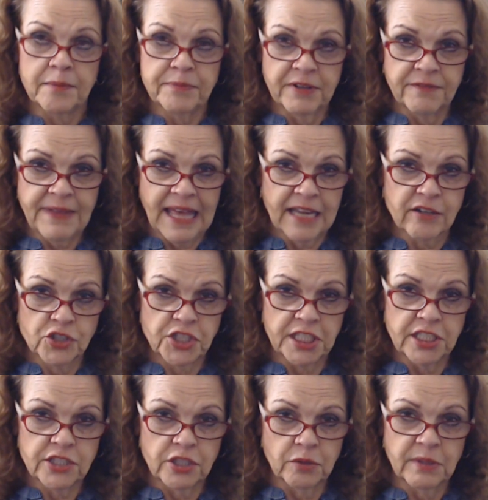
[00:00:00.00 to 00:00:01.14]
of energy
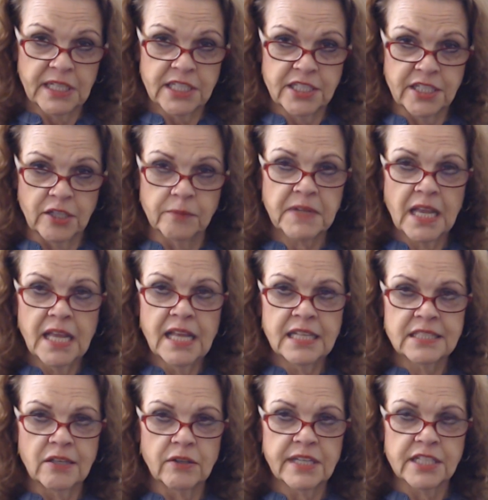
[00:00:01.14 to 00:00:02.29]
to it too.
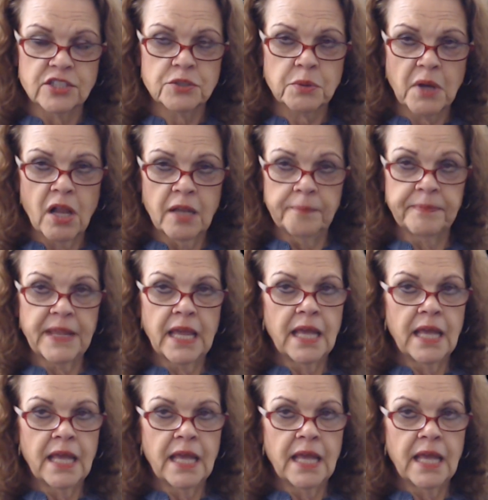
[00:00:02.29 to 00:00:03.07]
So control,